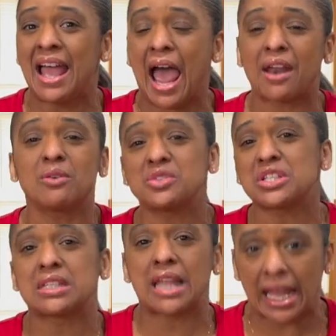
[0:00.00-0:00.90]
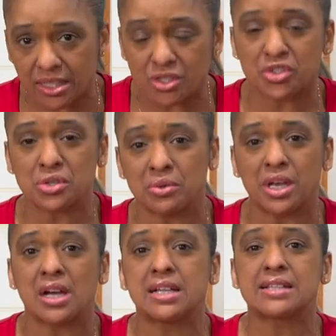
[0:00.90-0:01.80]
I don't just like to shoot
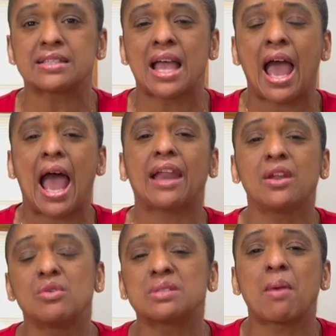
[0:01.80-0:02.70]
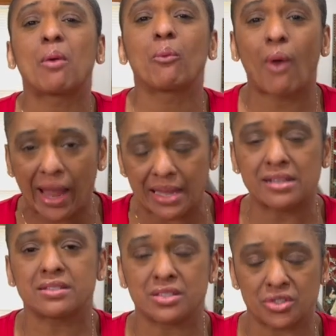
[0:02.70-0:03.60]
guns. I know it's my right
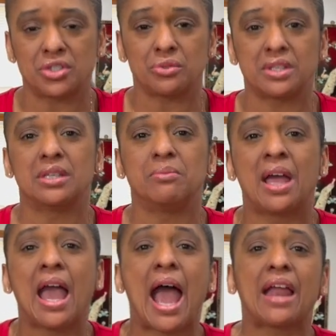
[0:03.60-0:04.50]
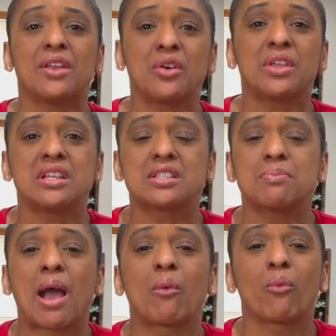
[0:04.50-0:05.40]
to shoot them. I know that it's
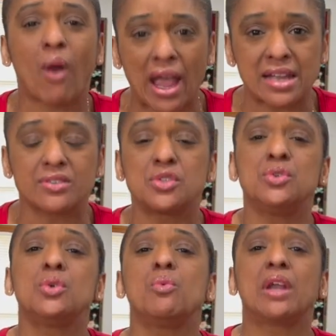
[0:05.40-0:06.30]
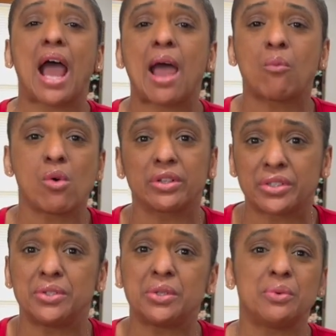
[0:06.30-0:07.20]
my right to do what I want to
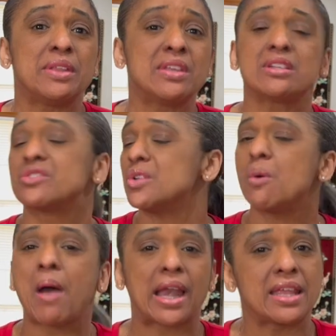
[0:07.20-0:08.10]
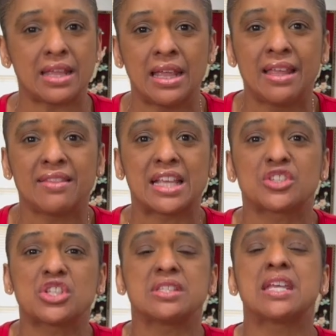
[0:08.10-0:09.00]
do, and there's nobody that
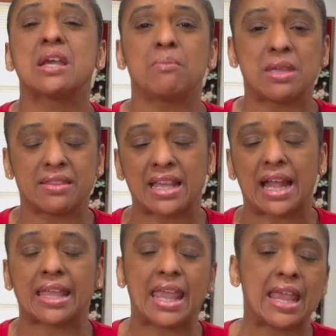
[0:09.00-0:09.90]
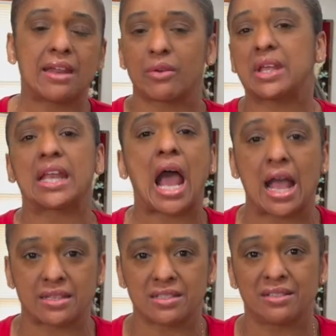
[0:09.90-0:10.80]
should tell me that I can or cannot,
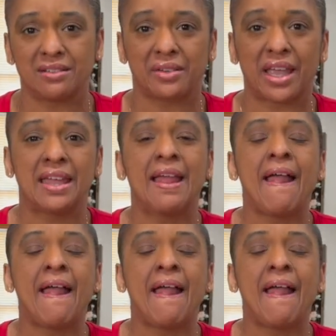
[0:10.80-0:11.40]
okay?